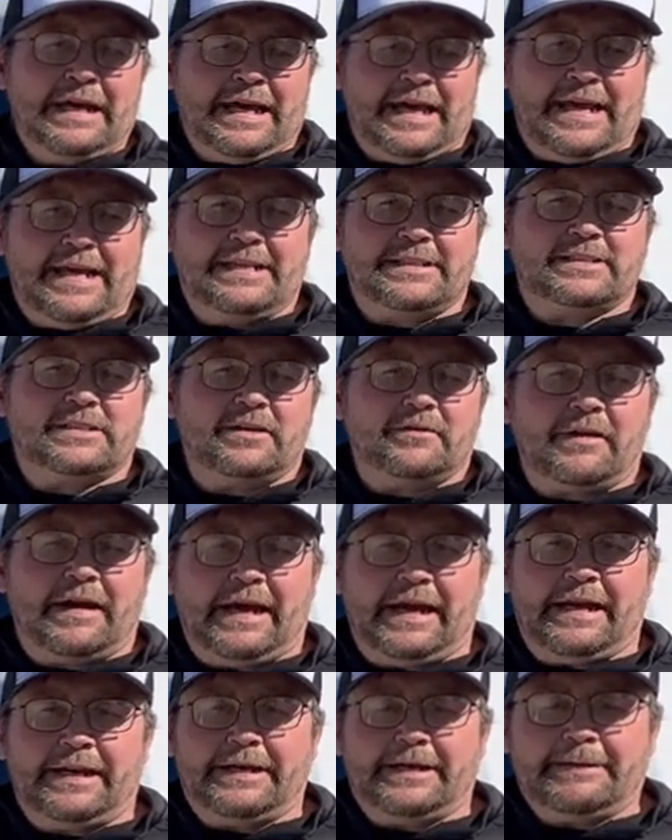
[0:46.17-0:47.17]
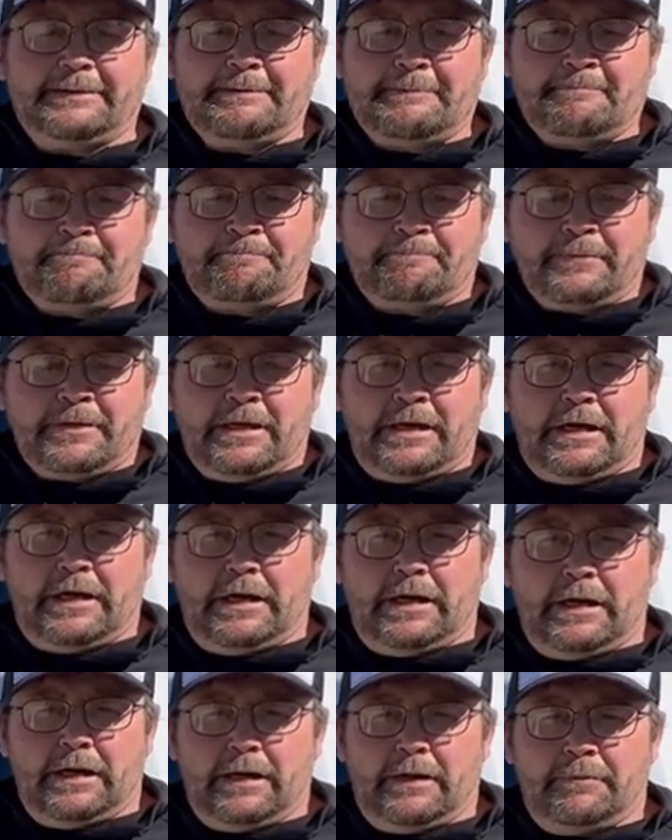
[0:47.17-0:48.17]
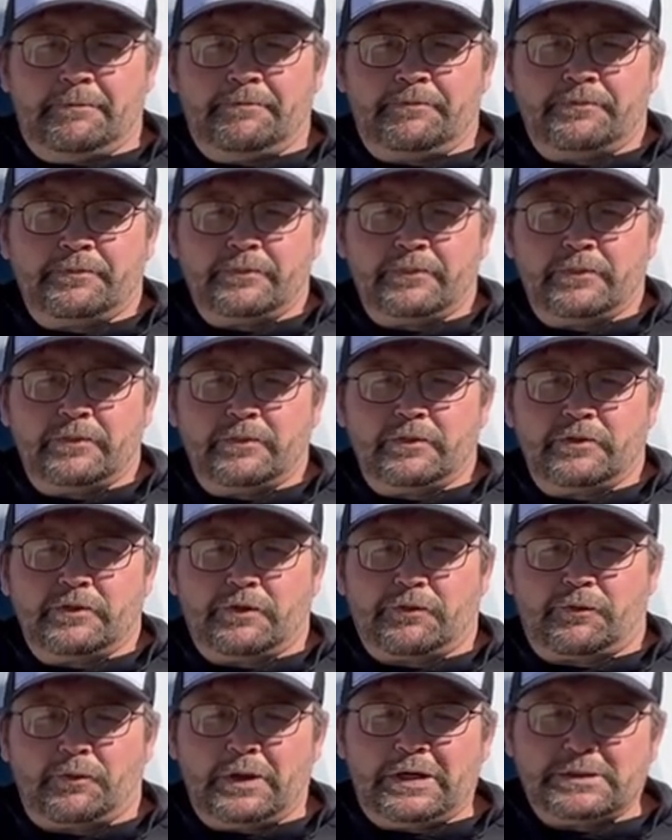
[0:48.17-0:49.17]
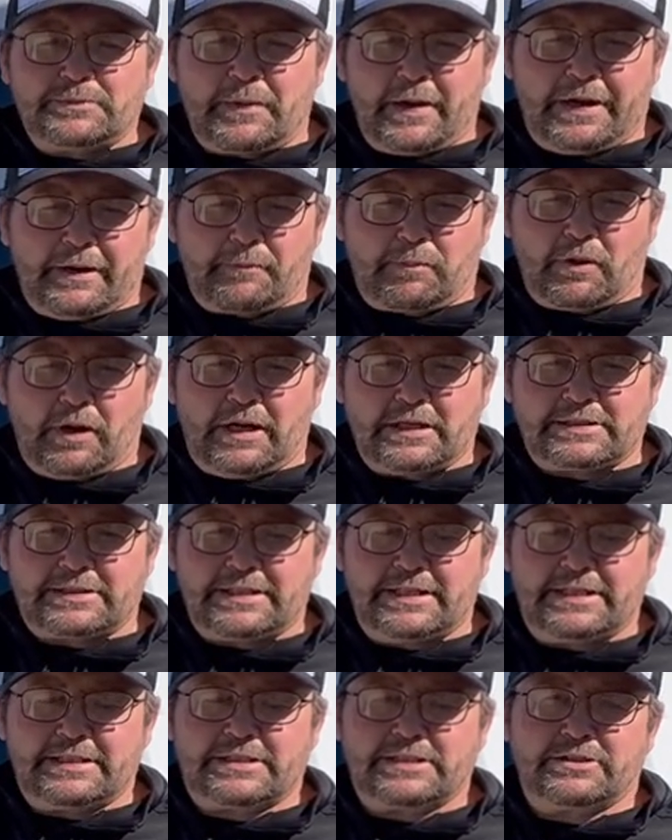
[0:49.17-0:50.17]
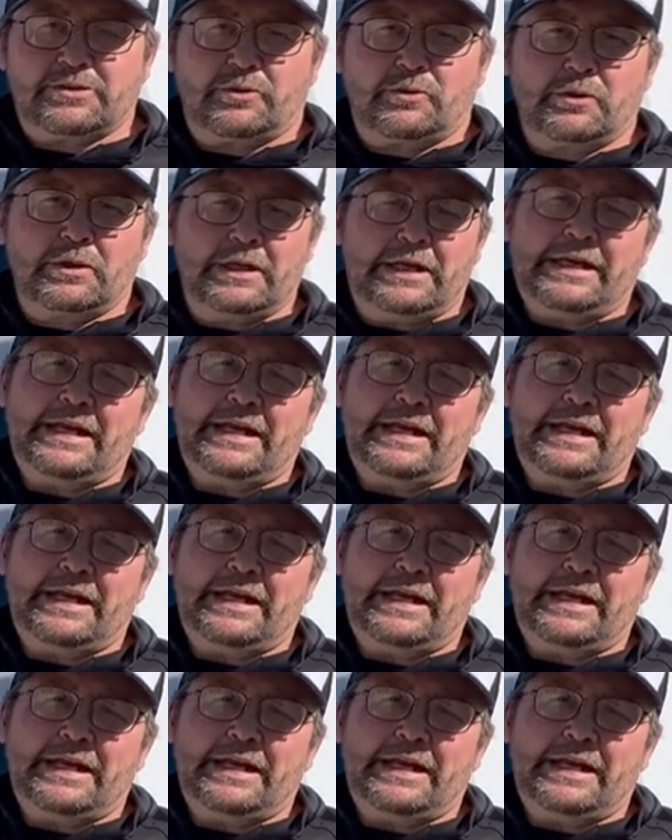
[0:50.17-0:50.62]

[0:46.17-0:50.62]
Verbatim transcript: east of Ada. Um, the freeze branding process is a really